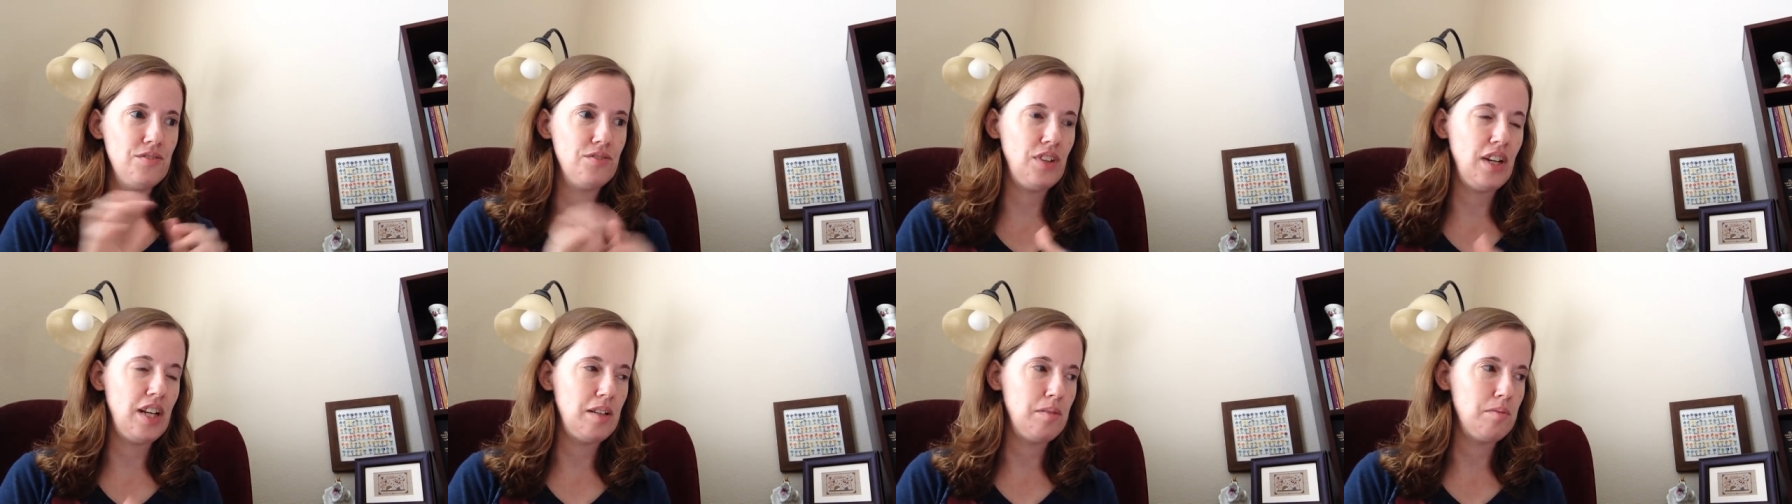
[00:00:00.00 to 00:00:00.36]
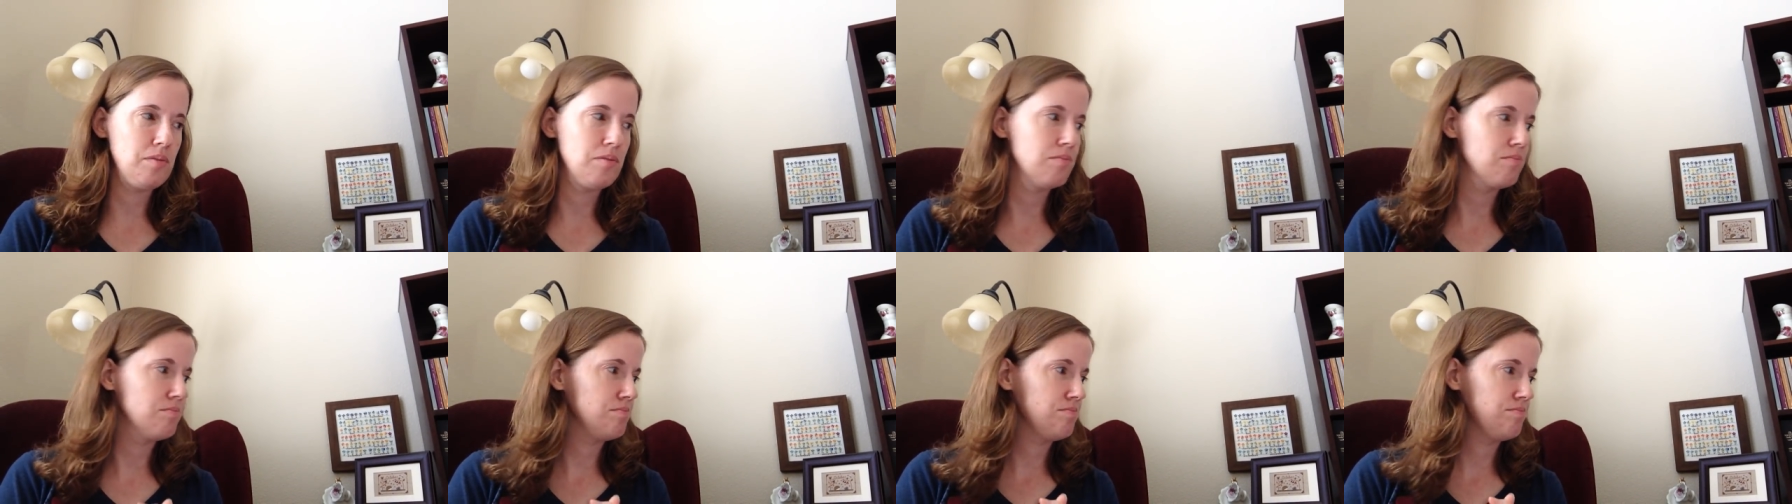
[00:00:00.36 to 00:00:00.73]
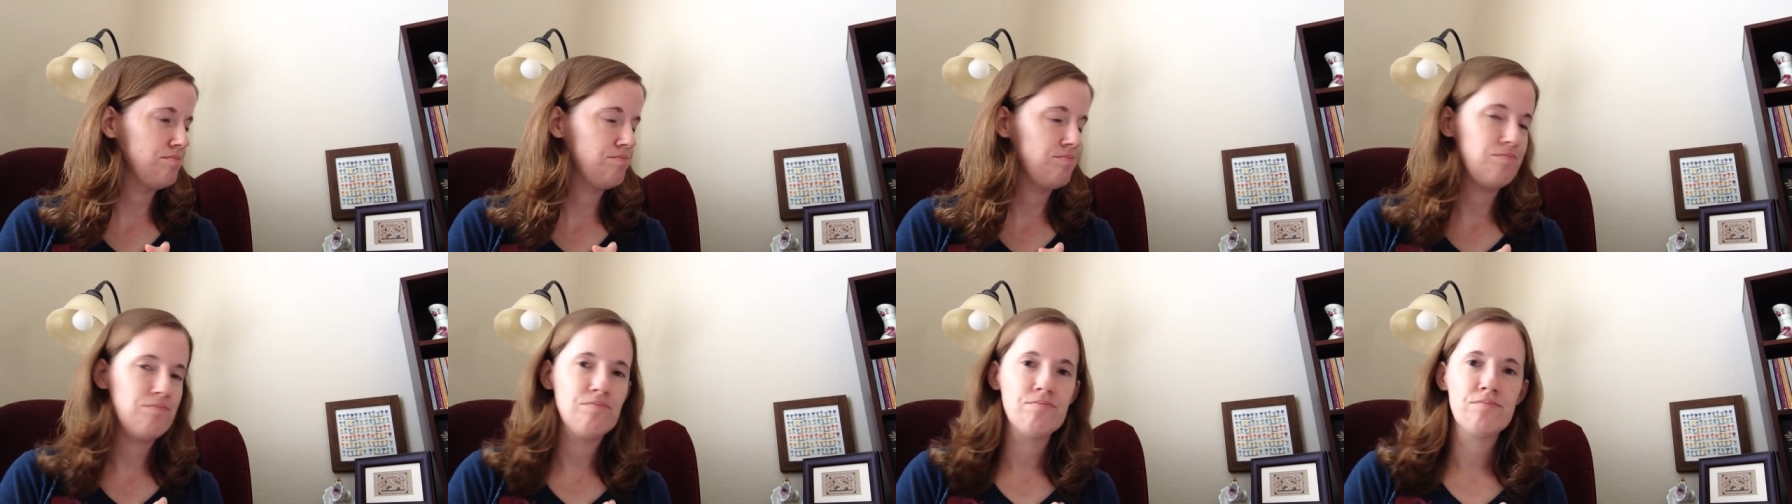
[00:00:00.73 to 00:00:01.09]
fine
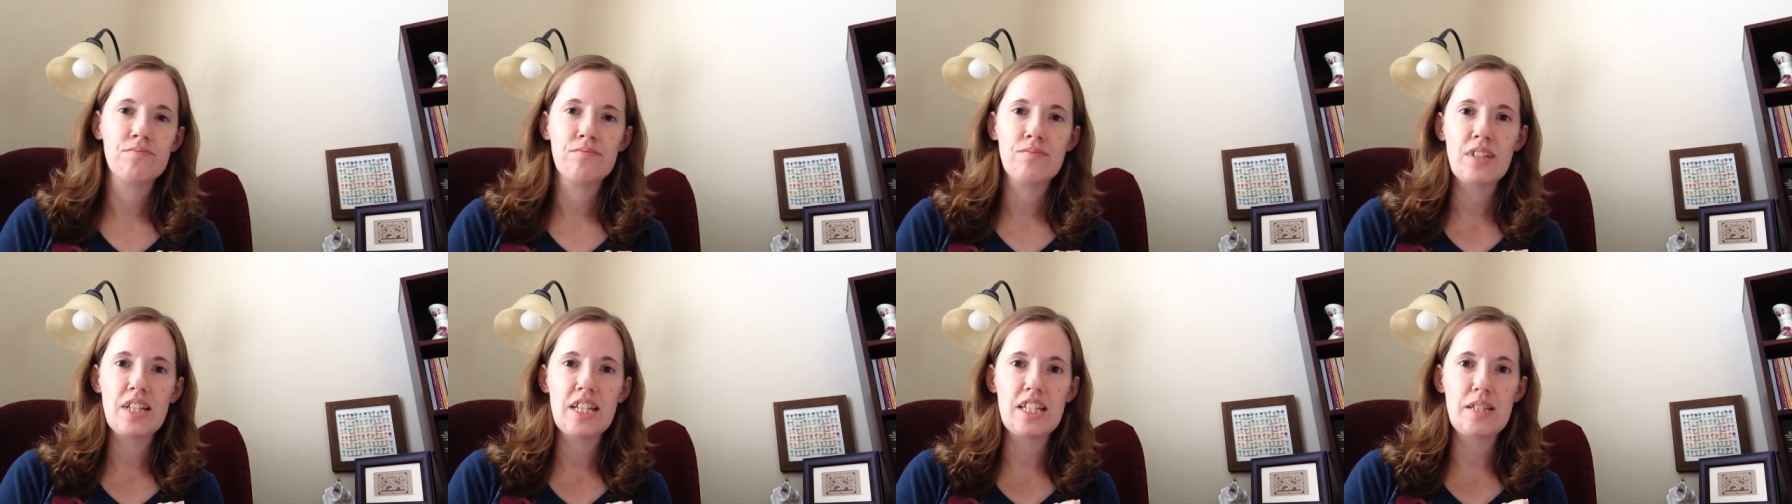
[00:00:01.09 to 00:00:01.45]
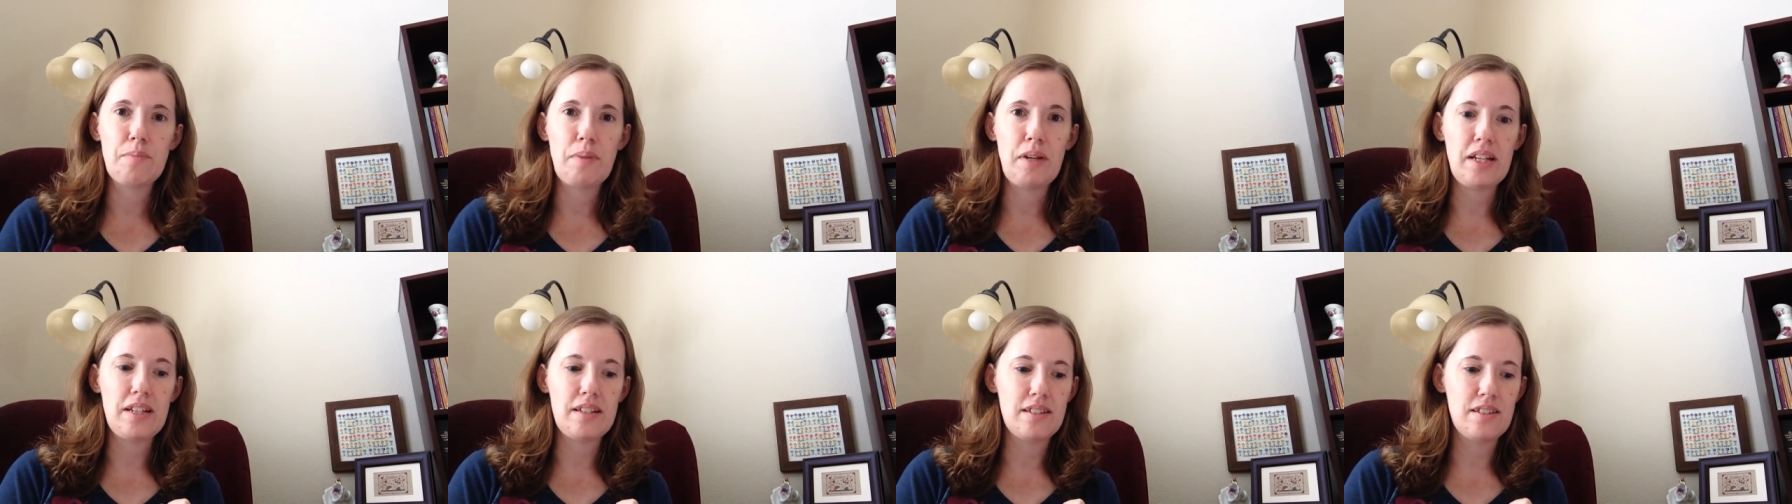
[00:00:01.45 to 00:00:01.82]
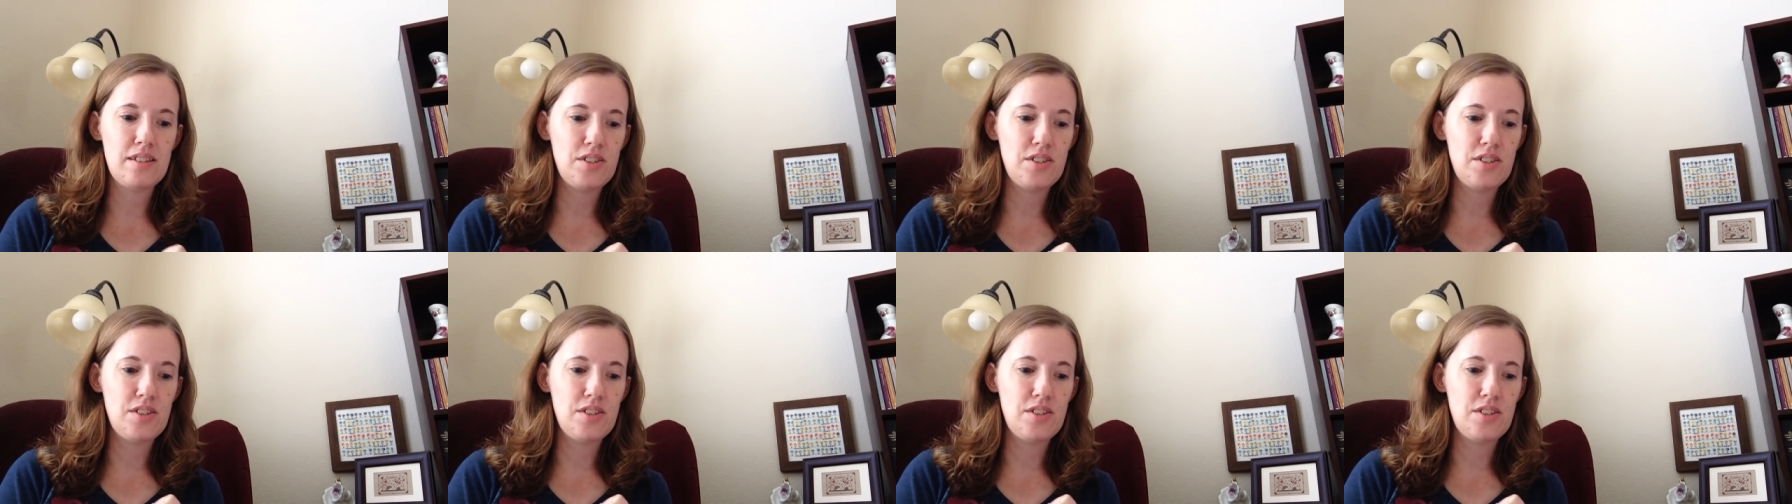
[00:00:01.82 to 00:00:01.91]
space.